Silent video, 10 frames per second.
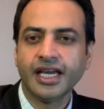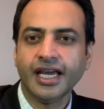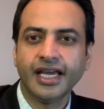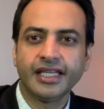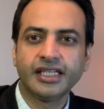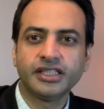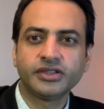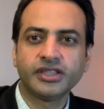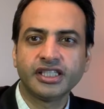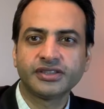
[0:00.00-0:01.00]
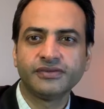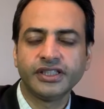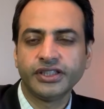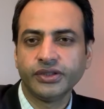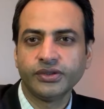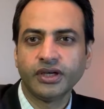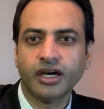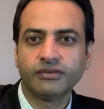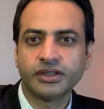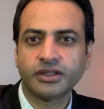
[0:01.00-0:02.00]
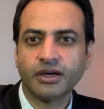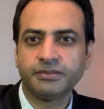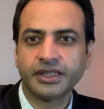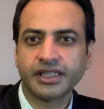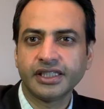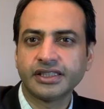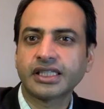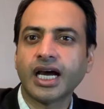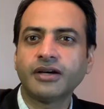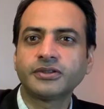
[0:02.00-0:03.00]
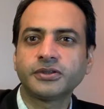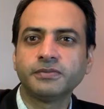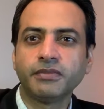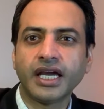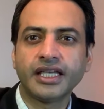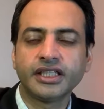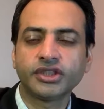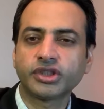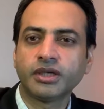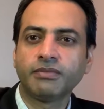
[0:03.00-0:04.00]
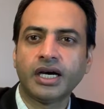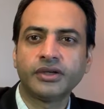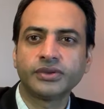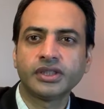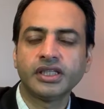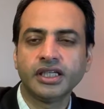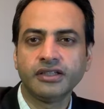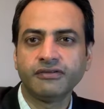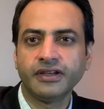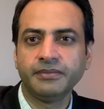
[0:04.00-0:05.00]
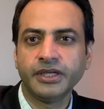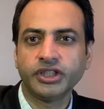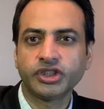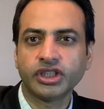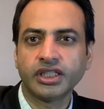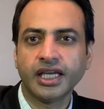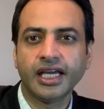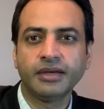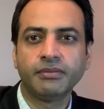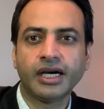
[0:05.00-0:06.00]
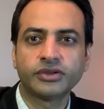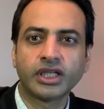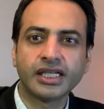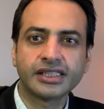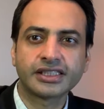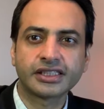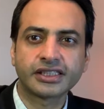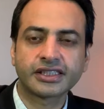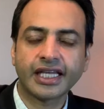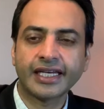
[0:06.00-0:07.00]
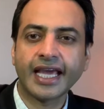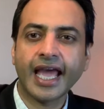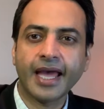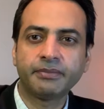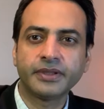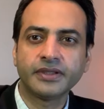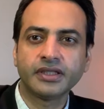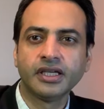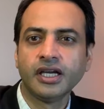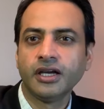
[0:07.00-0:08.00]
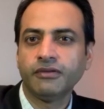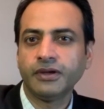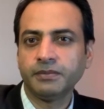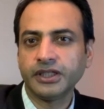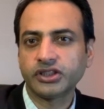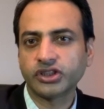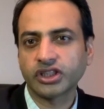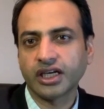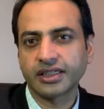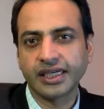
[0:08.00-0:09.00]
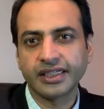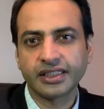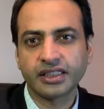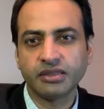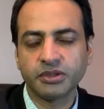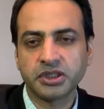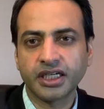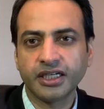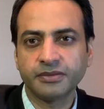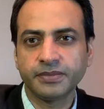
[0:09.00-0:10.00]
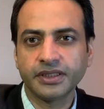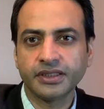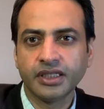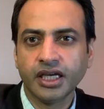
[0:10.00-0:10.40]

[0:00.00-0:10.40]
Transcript: And in today's video, our topic is how to manage the mouth inflammation and mouth ulcers that happen when patients are getting chemotherapy.